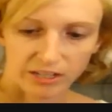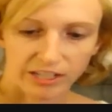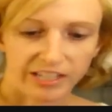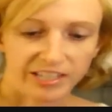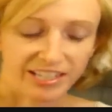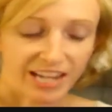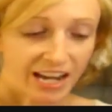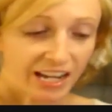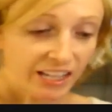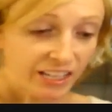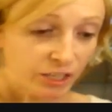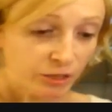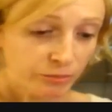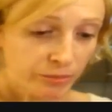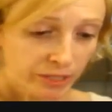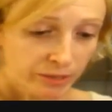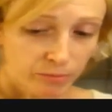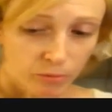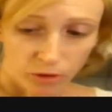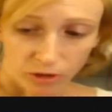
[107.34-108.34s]
That's got a little
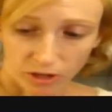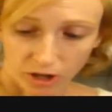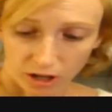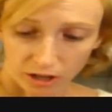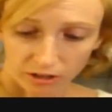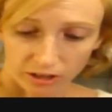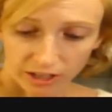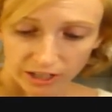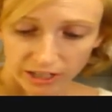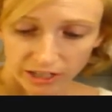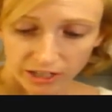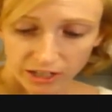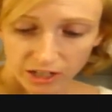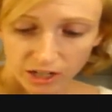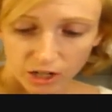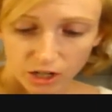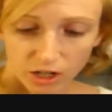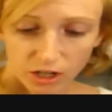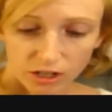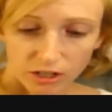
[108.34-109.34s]
bit more color in it.
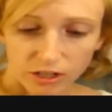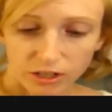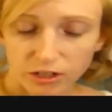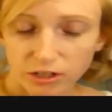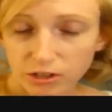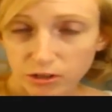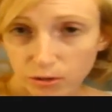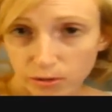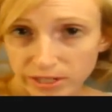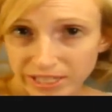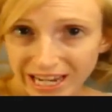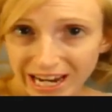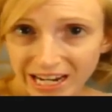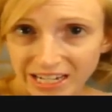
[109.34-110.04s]
And you can always